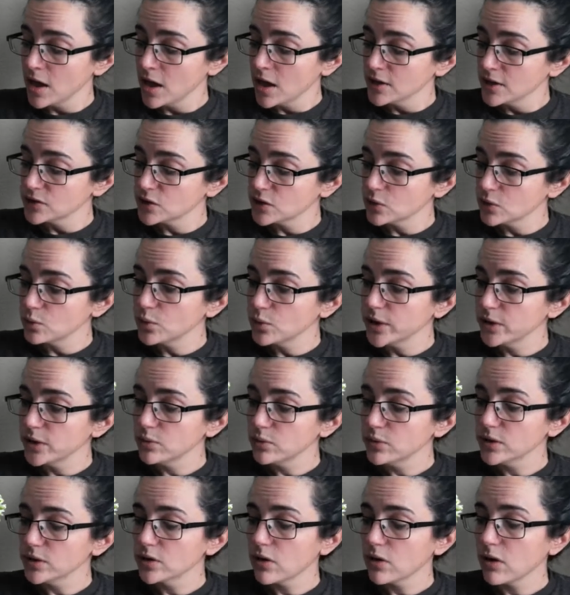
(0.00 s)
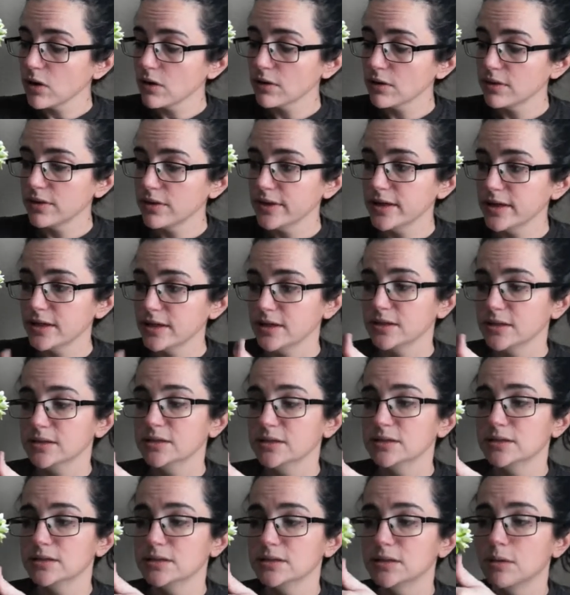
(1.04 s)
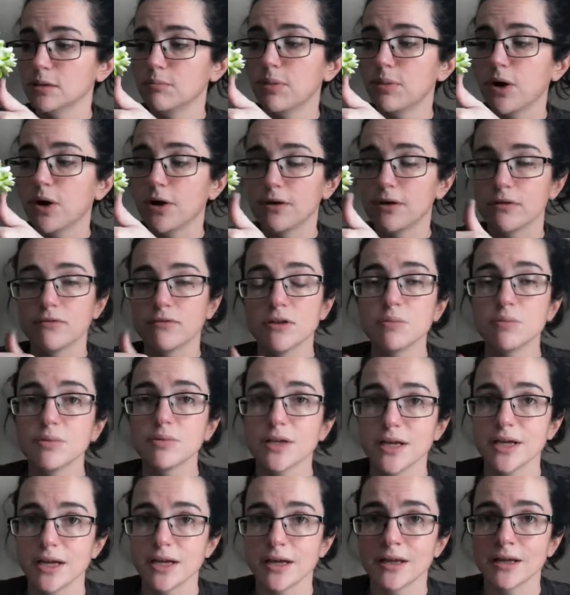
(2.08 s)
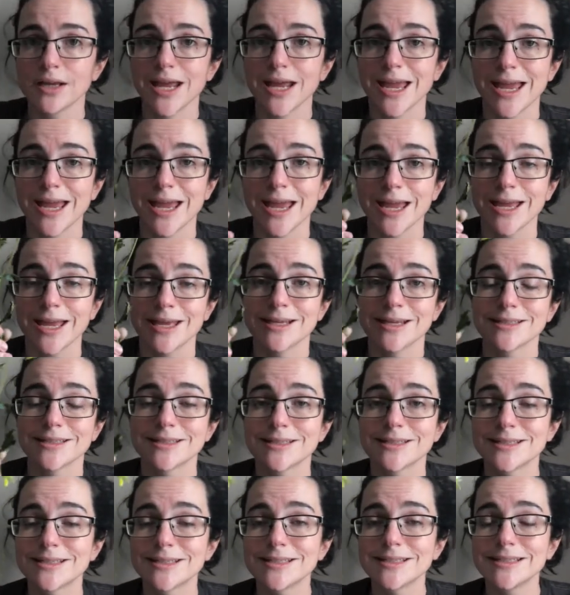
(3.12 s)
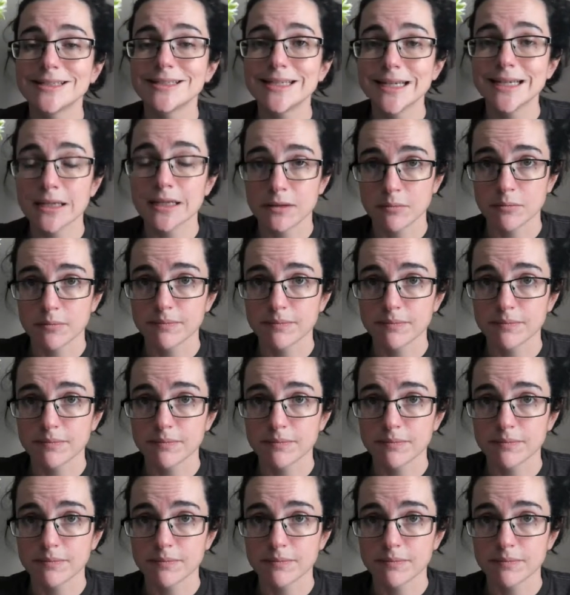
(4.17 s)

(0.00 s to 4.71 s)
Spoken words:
So we would call this part of the plant a stem.